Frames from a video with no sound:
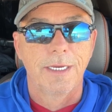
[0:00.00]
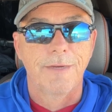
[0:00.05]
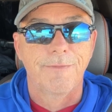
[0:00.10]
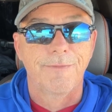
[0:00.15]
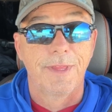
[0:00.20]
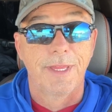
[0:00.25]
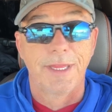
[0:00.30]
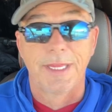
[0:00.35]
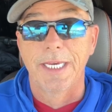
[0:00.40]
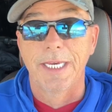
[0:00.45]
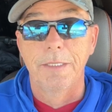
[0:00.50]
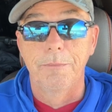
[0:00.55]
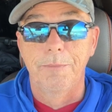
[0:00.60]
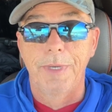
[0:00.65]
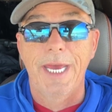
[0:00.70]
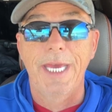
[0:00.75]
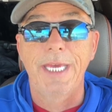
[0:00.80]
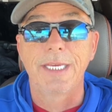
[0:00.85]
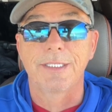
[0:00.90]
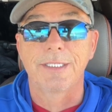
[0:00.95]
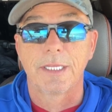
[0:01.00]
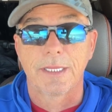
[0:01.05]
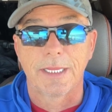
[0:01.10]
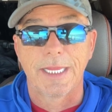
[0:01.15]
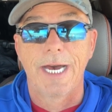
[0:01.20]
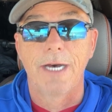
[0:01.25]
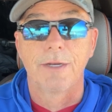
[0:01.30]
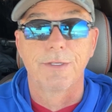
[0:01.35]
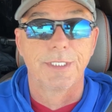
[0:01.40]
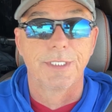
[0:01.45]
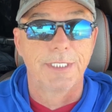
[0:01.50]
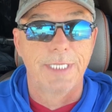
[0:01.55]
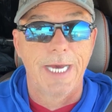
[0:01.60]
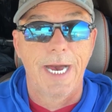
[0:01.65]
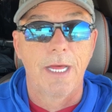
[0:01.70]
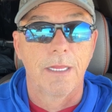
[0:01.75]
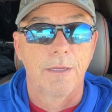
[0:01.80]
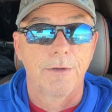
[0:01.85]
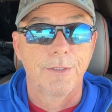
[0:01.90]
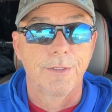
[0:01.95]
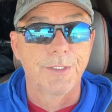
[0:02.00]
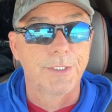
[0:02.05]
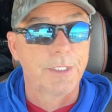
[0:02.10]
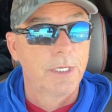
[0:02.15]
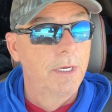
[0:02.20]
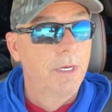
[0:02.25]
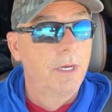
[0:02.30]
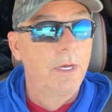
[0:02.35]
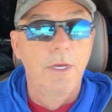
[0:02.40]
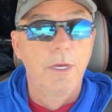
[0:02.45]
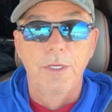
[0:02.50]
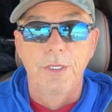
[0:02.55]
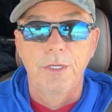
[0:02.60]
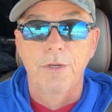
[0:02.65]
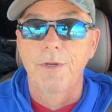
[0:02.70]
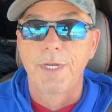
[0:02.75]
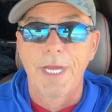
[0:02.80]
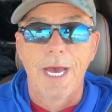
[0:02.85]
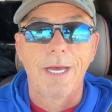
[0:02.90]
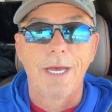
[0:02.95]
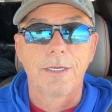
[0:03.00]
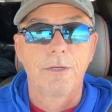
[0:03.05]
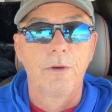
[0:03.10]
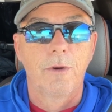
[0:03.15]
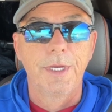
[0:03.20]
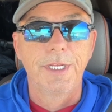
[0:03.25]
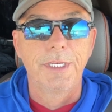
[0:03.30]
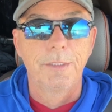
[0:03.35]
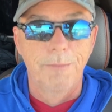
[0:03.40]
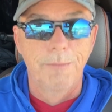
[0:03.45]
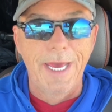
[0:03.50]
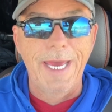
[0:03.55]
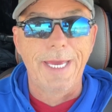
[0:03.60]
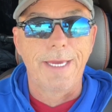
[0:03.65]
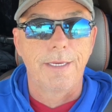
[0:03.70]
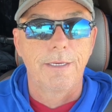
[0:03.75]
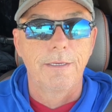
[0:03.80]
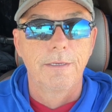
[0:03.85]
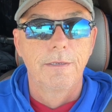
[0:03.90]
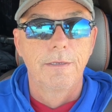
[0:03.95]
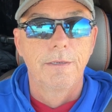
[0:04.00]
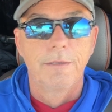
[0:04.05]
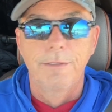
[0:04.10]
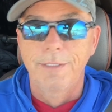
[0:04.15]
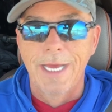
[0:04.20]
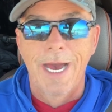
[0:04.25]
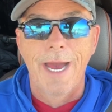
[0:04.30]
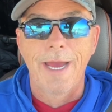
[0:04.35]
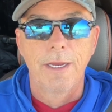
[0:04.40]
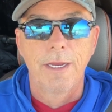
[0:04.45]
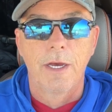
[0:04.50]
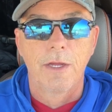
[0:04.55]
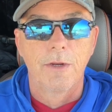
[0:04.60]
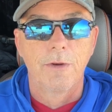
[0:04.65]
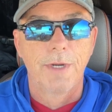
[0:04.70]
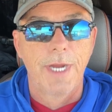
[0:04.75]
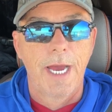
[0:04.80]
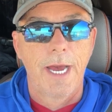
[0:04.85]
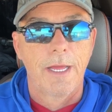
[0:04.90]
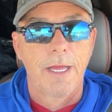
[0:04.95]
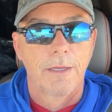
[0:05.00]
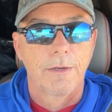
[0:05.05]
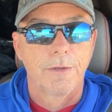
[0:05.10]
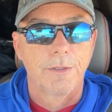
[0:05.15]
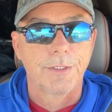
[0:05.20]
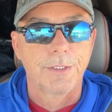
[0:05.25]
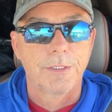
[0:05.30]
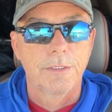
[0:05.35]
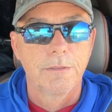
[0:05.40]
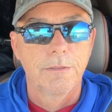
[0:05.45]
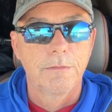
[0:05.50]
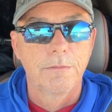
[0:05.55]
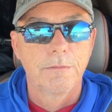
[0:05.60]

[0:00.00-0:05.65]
If the thing pays $1,000, you're not going to make $900.